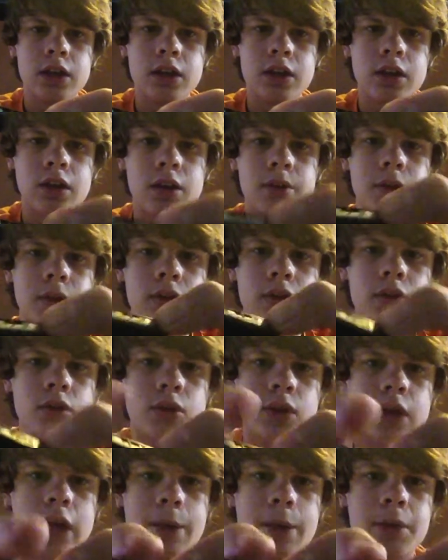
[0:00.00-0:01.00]
There's a
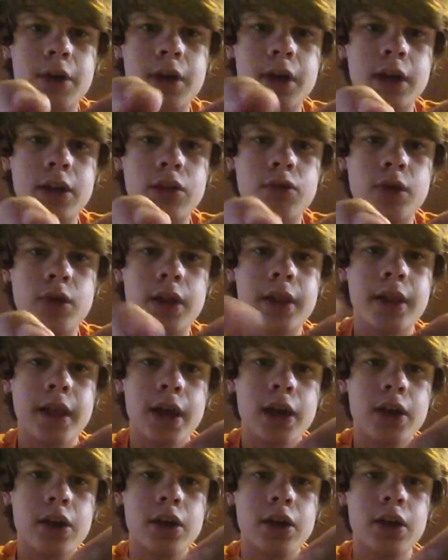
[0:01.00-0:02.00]
little cable connected right there.